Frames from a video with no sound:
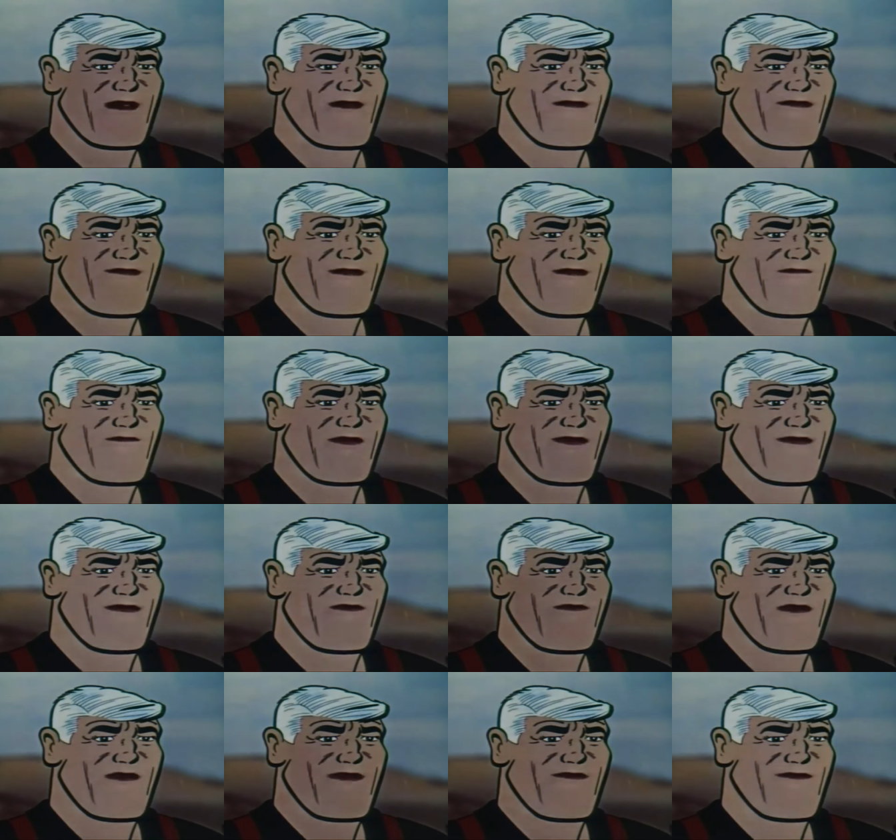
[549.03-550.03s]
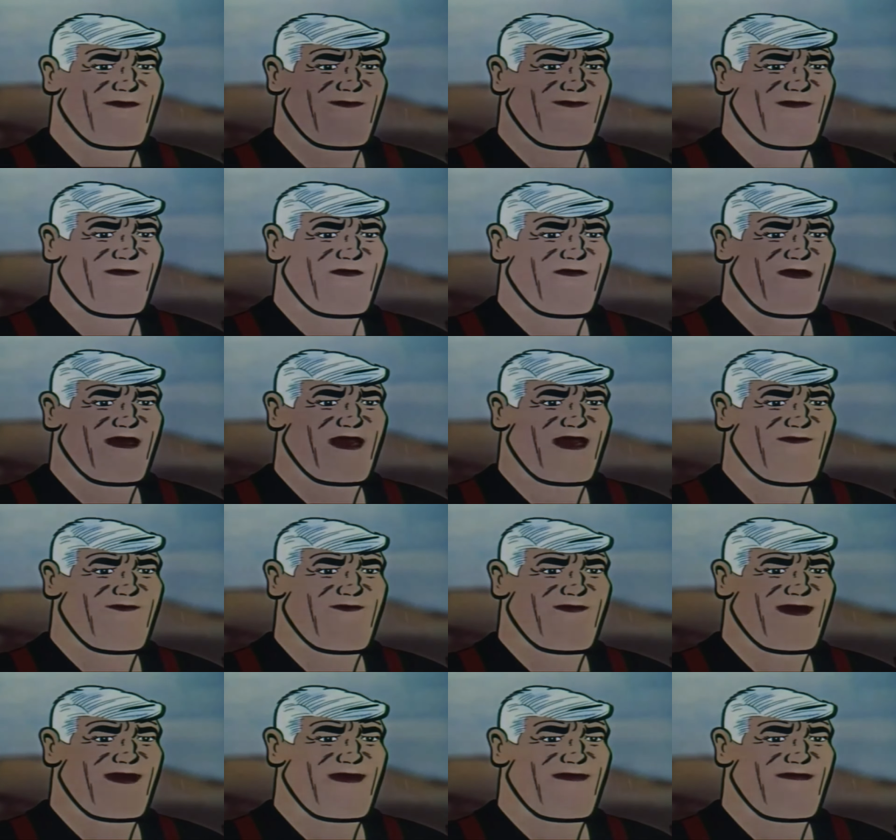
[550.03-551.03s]
I still want to go on to
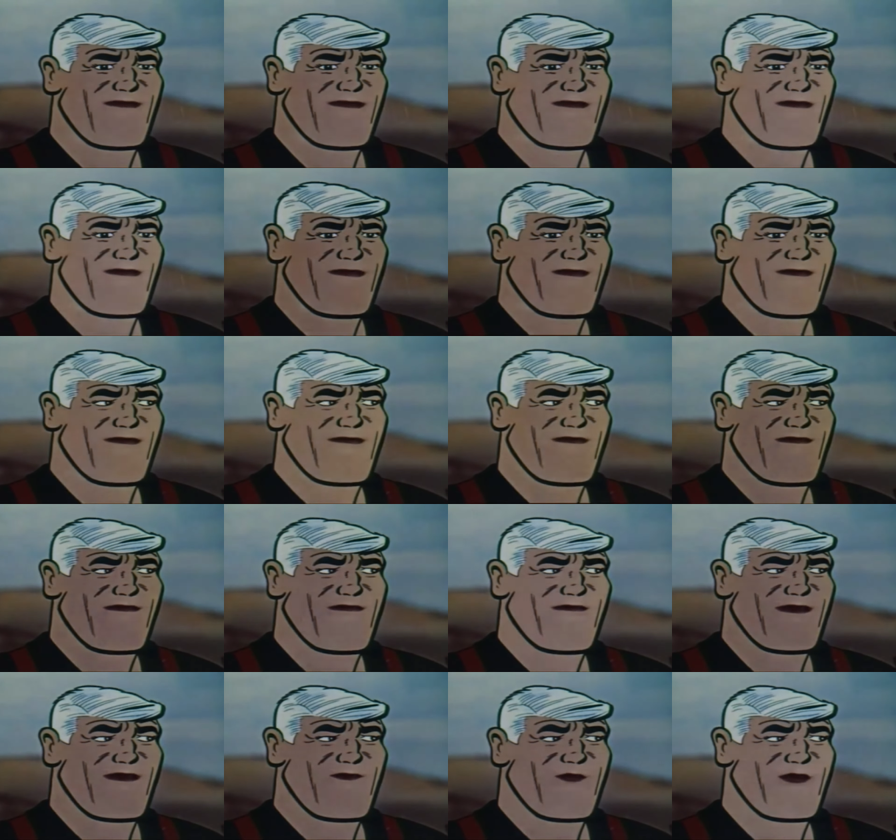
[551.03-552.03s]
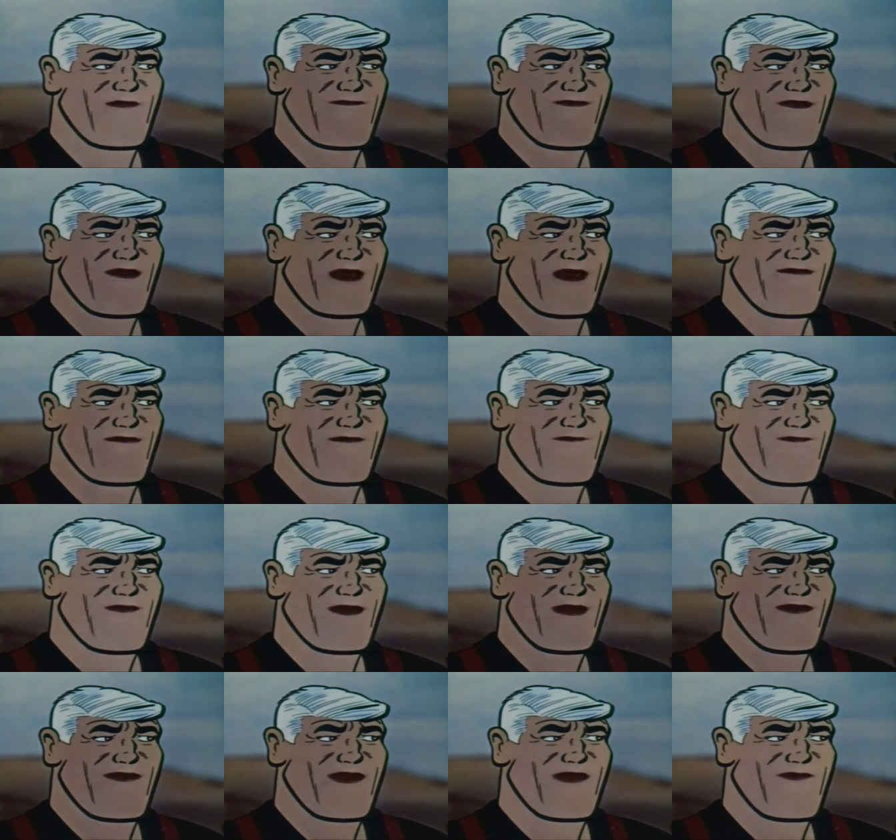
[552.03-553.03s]
Polecat Bend. And we've
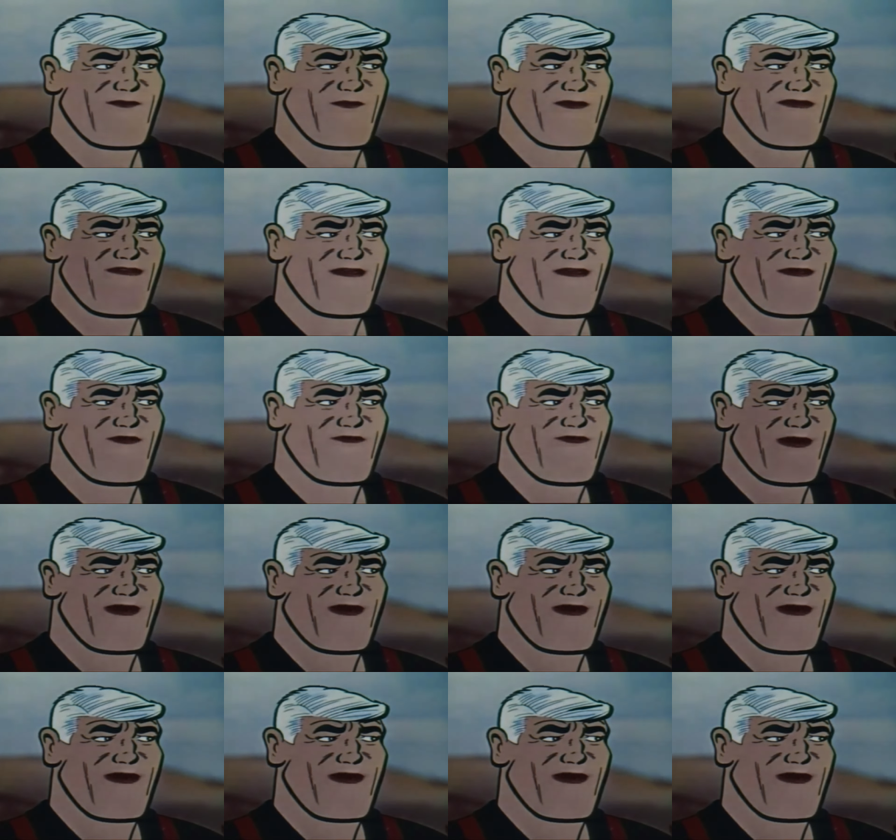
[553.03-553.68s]
got to find that missing